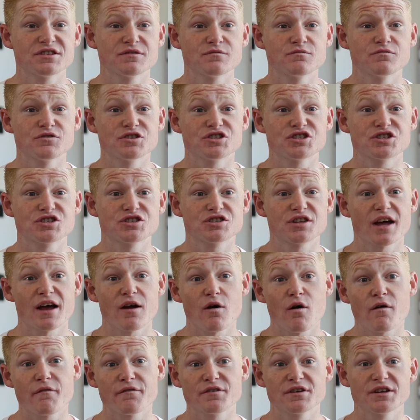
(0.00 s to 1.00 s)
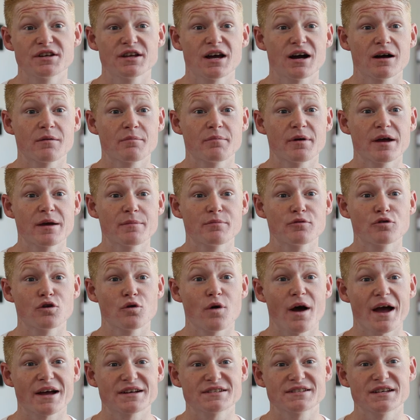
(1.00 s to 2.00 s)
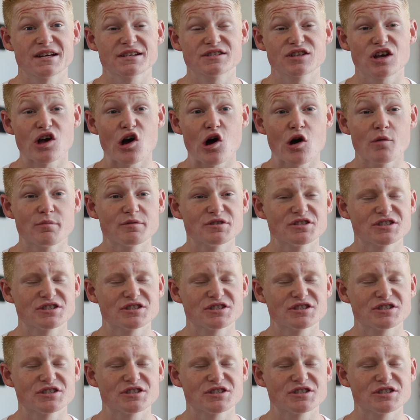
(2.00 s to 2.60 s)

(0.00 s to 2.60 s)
in which they offer to young people to access help,